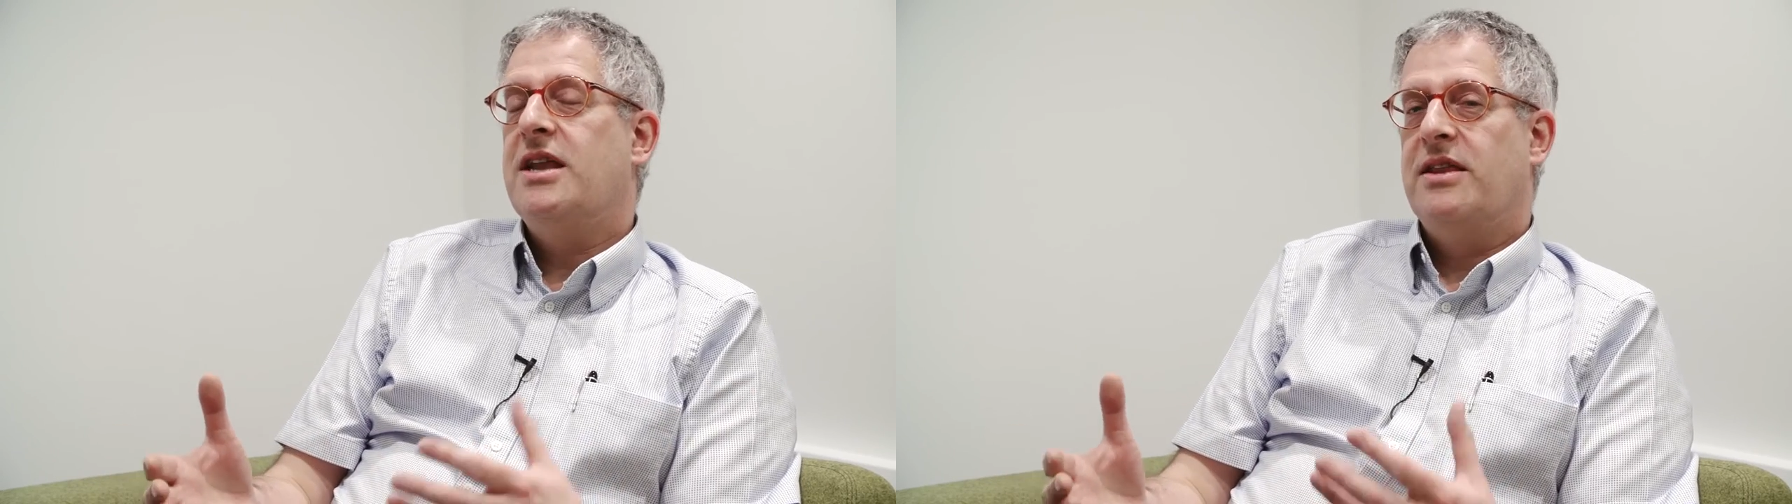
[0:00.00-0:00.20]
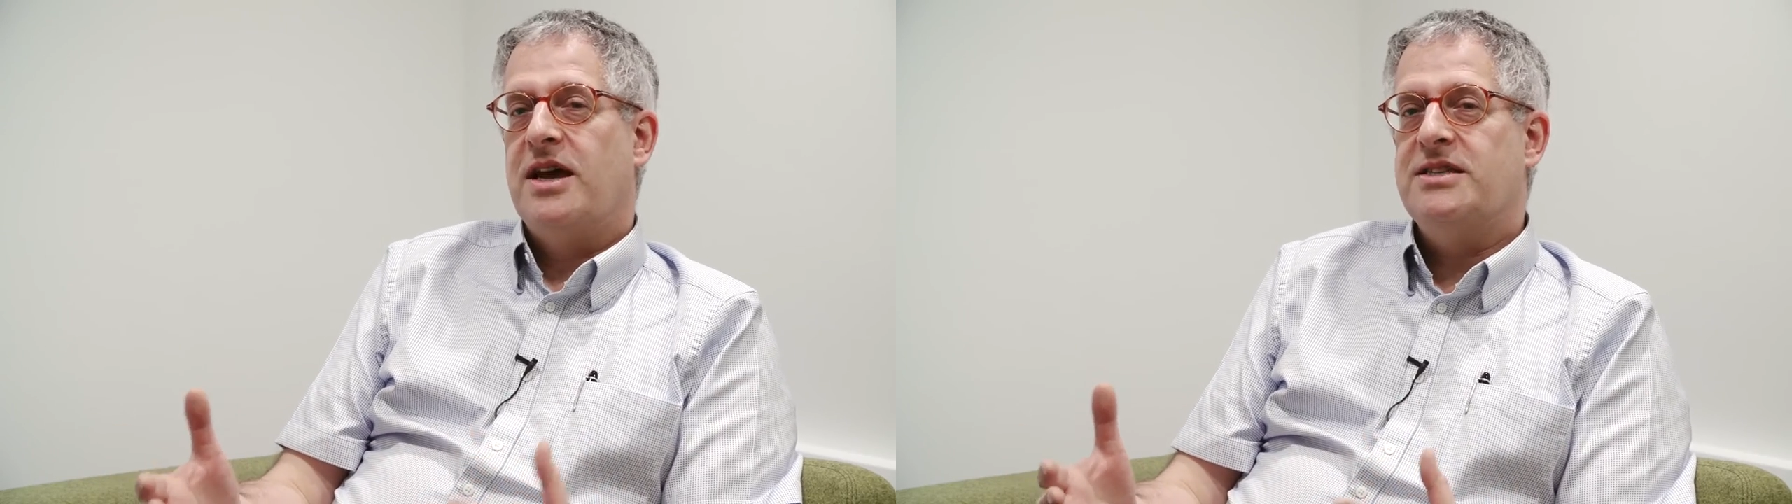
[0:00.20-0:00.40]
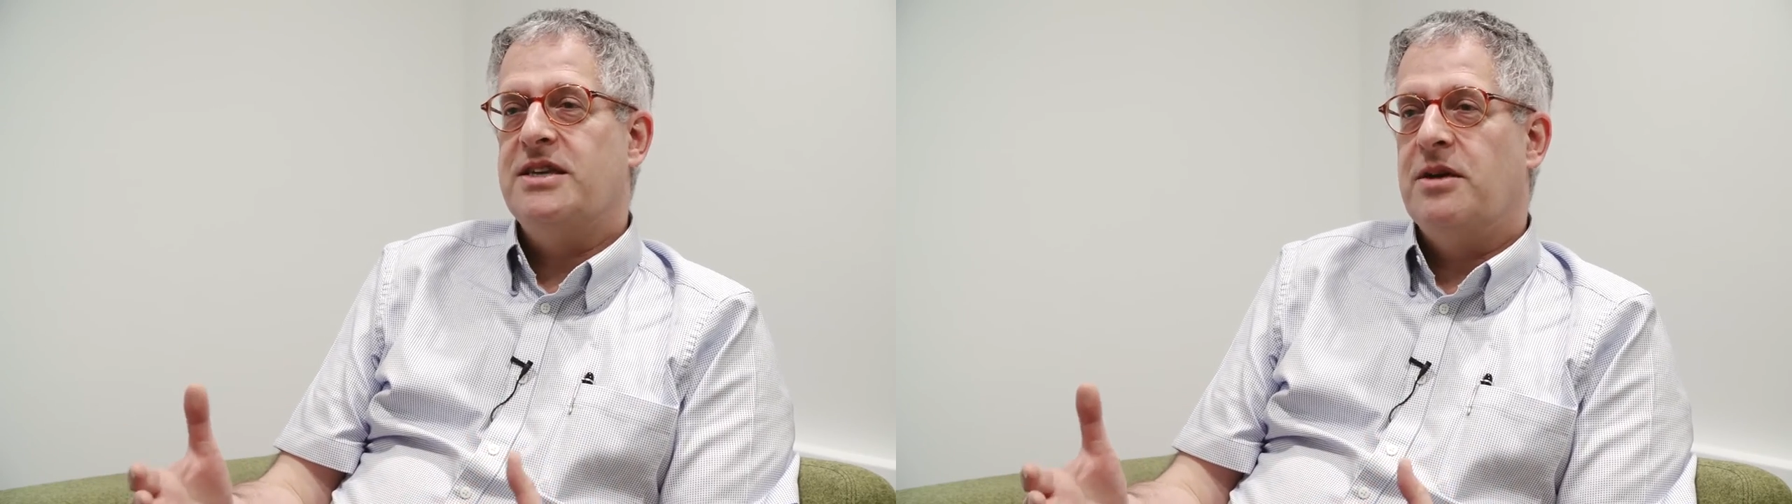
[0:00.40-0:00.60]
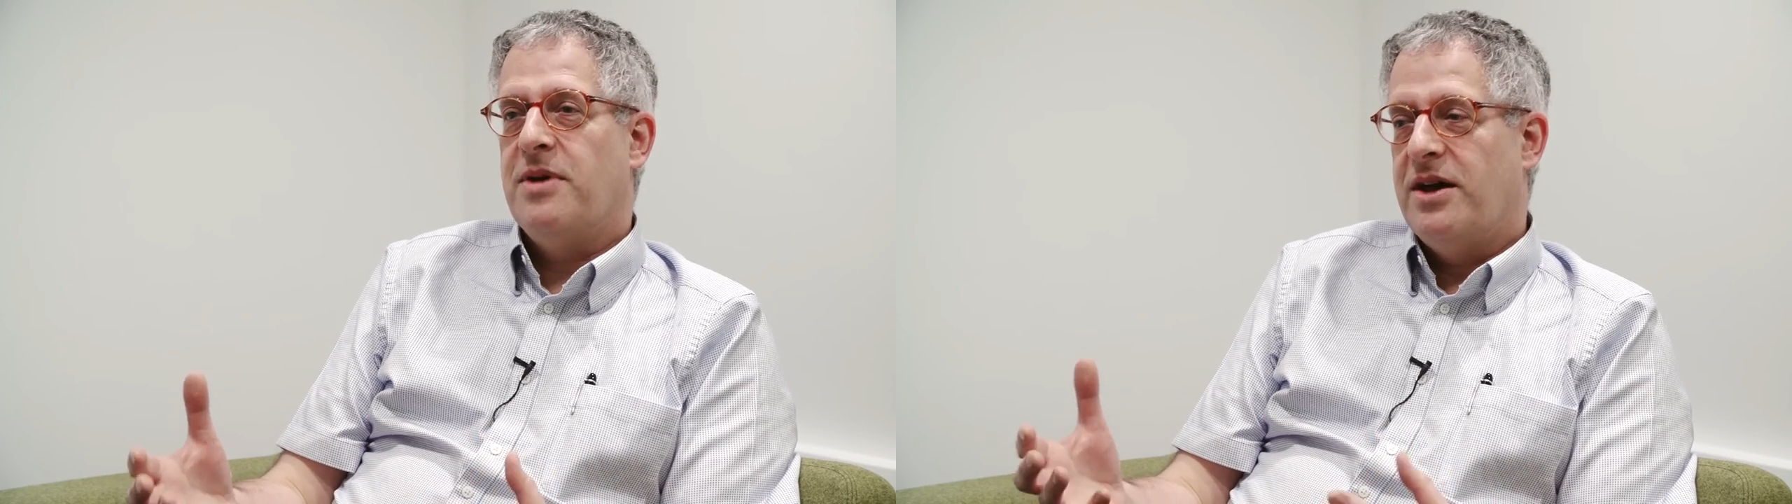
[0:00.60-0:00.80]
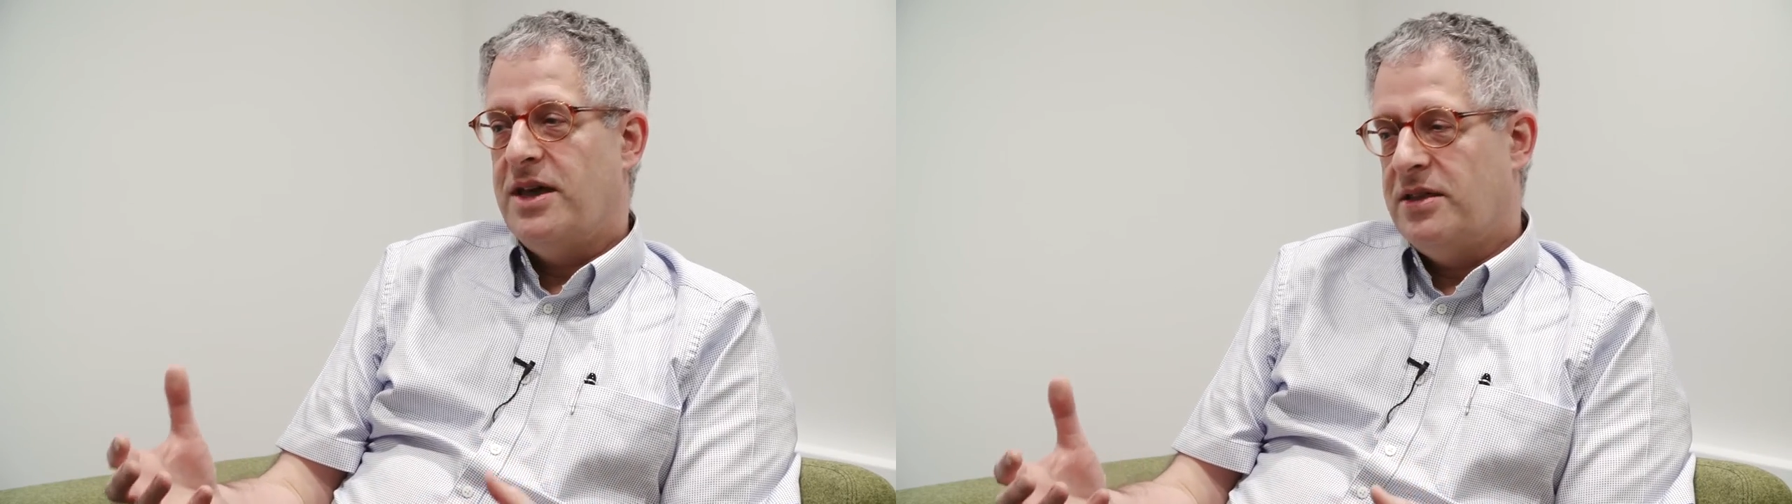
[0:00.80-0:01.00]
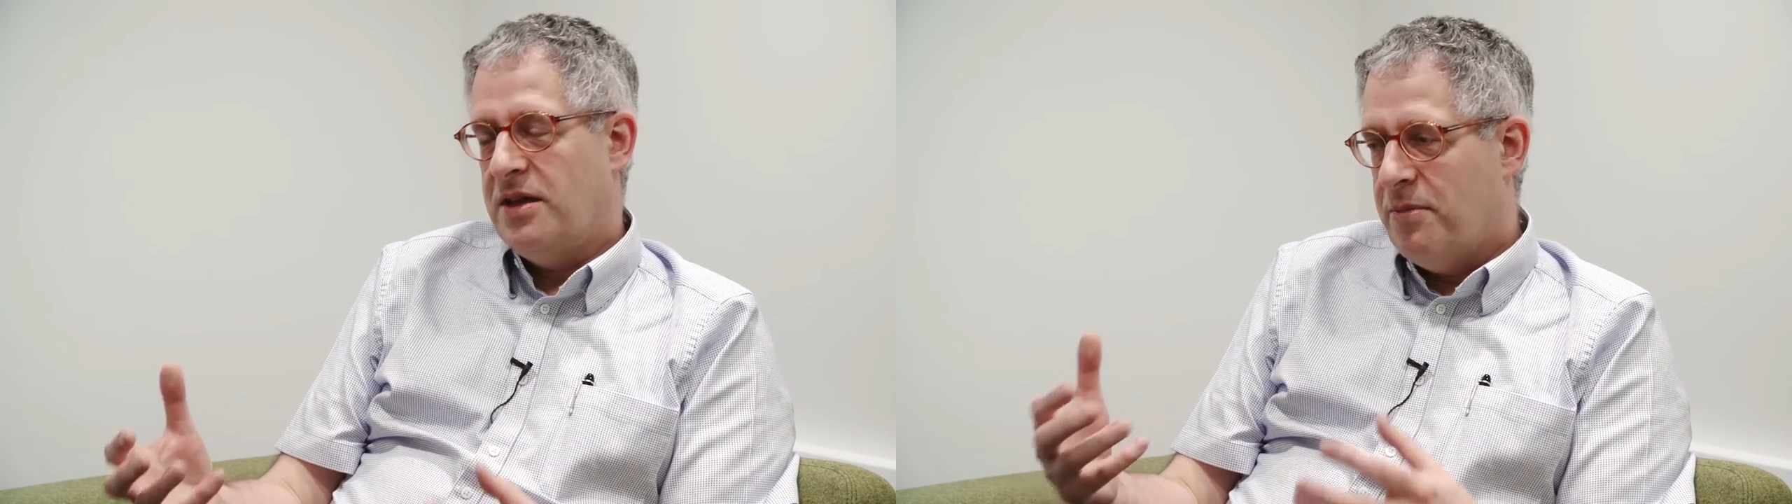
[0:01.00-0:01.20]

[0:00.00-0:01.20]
And the nice thing about,